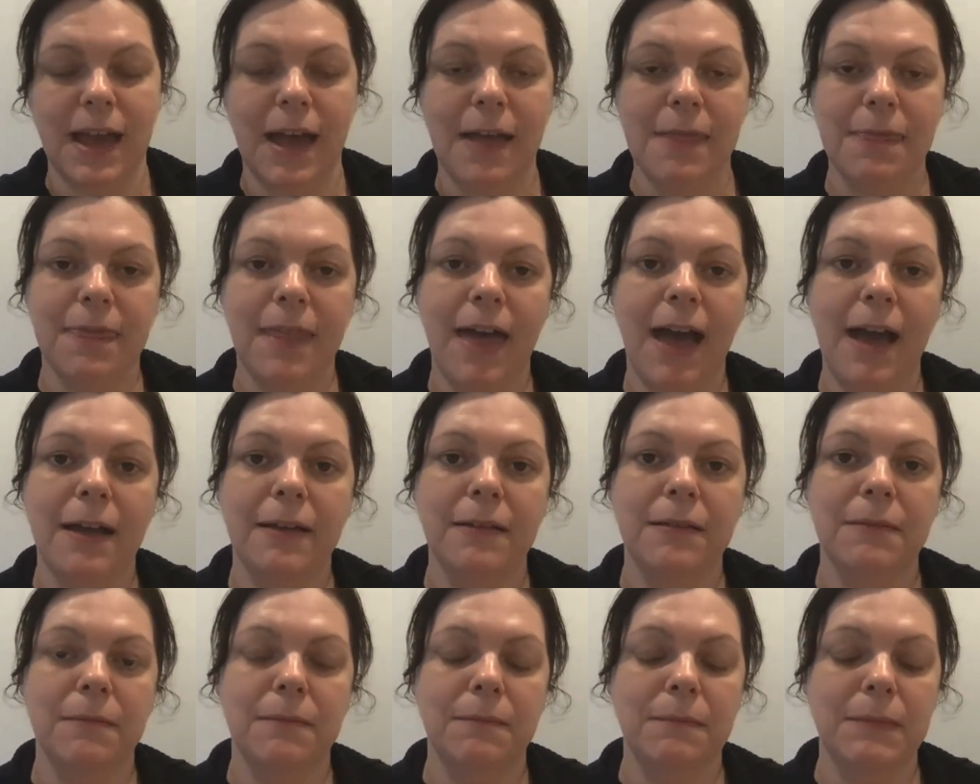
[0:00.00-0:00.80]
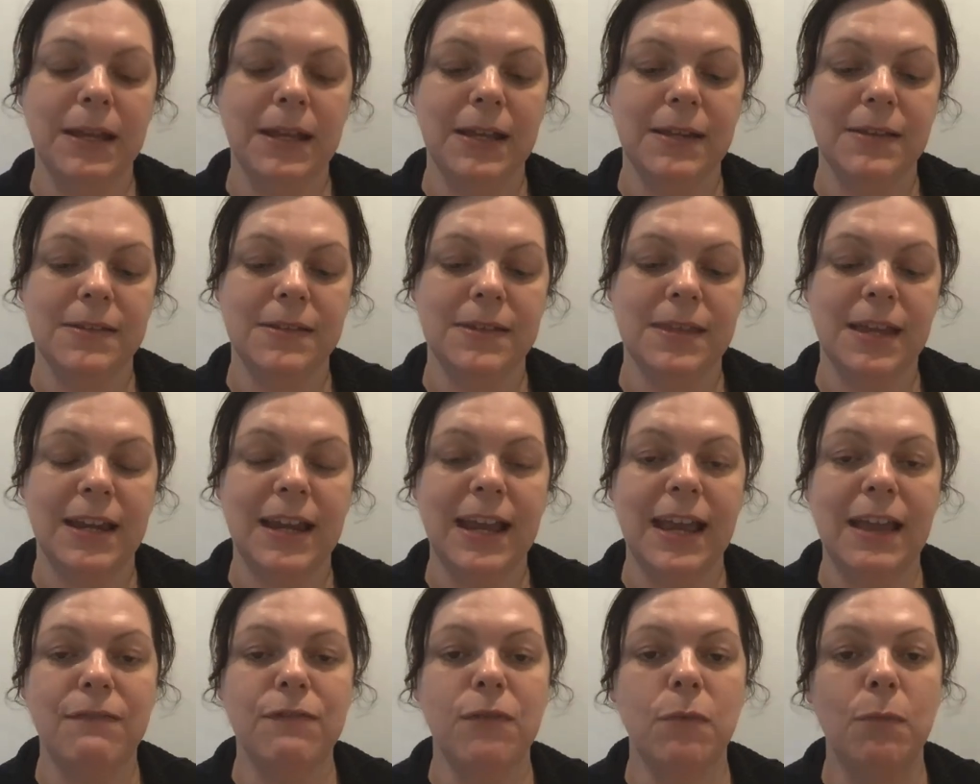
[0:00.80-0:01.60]
And that means
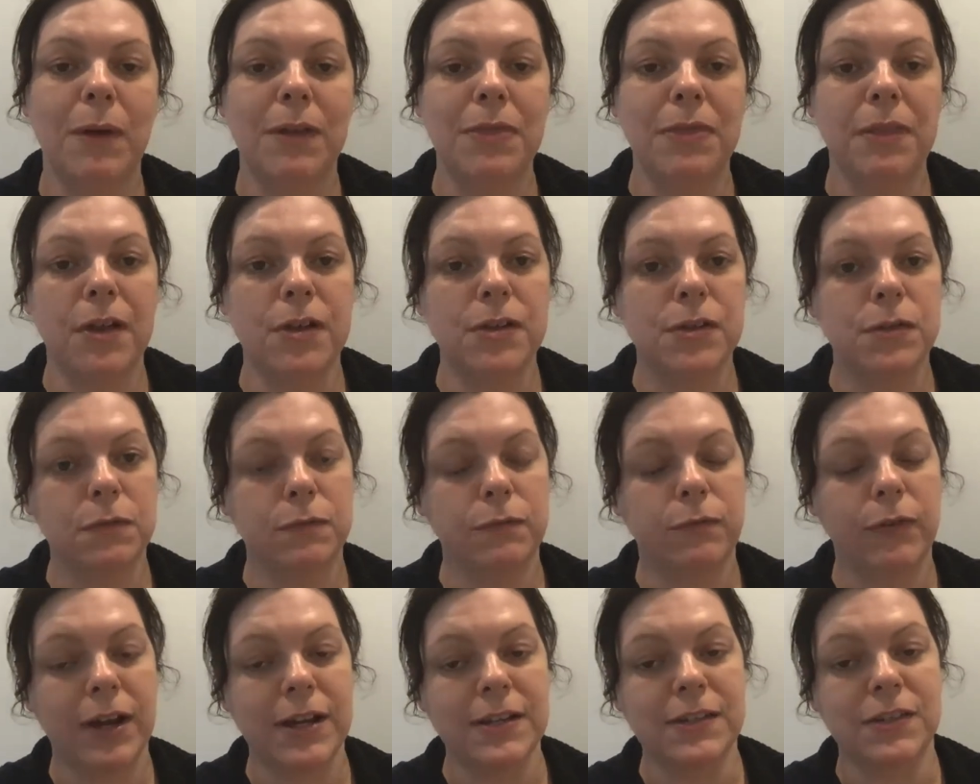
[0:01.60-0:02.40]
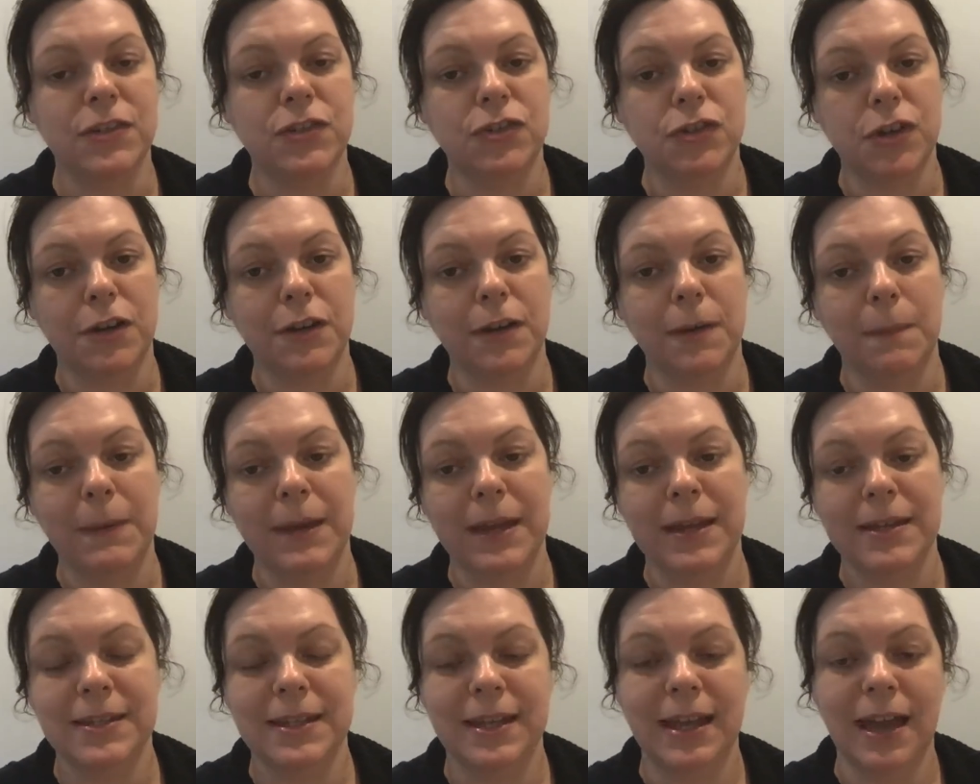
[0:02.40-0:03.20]
that even when those phrases don't
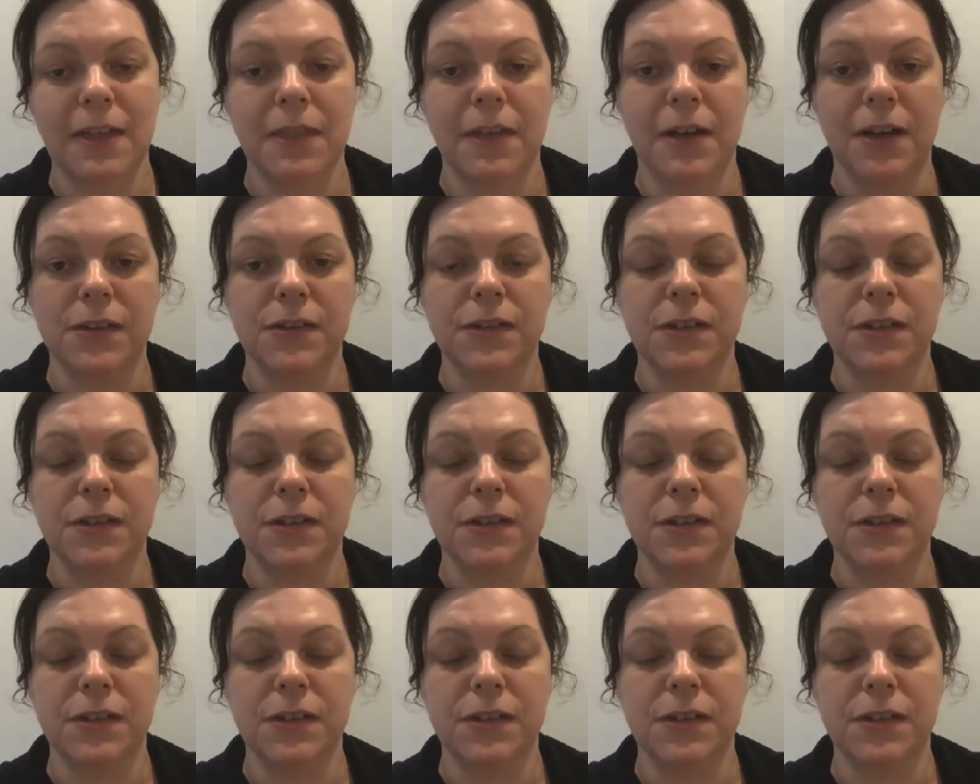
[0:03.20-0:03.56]
appear together,